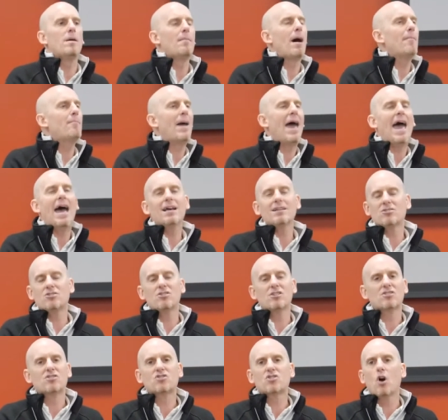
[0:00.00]
me. My past
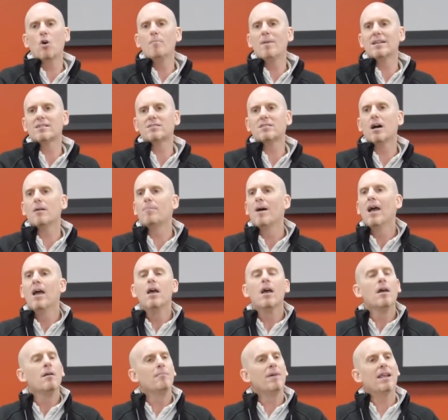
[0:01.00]
is just so messed up.
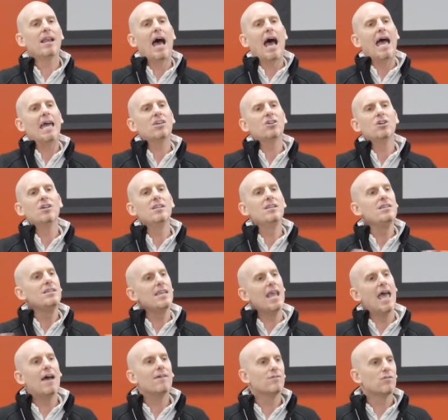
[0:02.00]
Man, I could
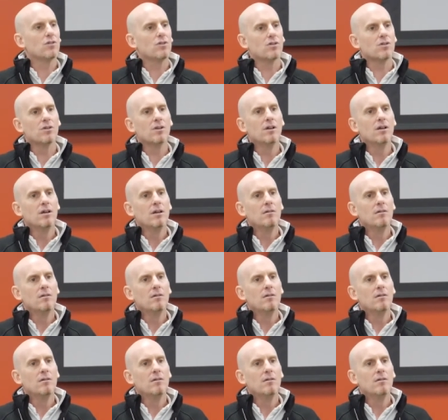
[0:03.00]
never